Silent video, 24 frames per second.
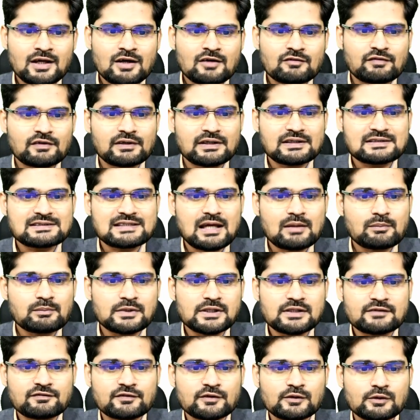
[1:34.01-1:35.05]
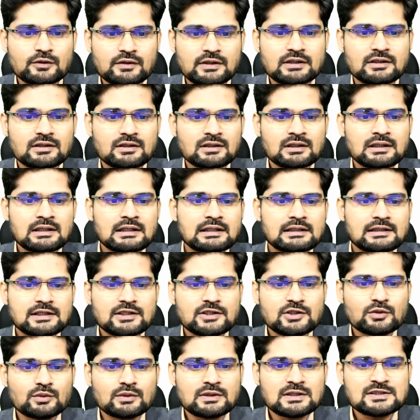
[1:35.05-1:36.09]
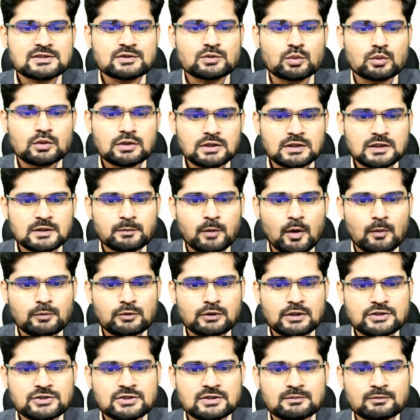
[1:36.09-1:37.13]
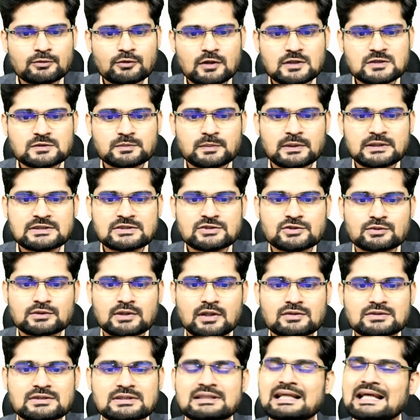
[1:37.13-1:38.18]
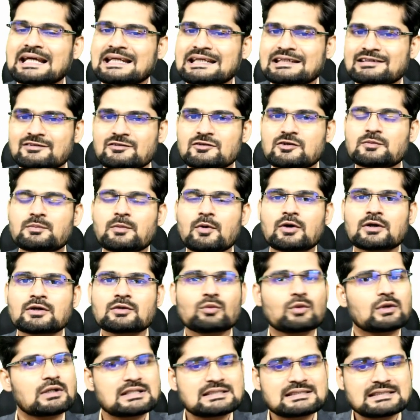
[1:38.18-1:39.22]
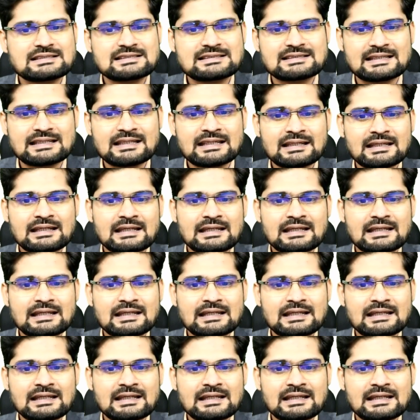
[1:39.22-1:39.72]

For example, if you look here, the U N's World Population Prospects two thousand nineteen report, what does it say?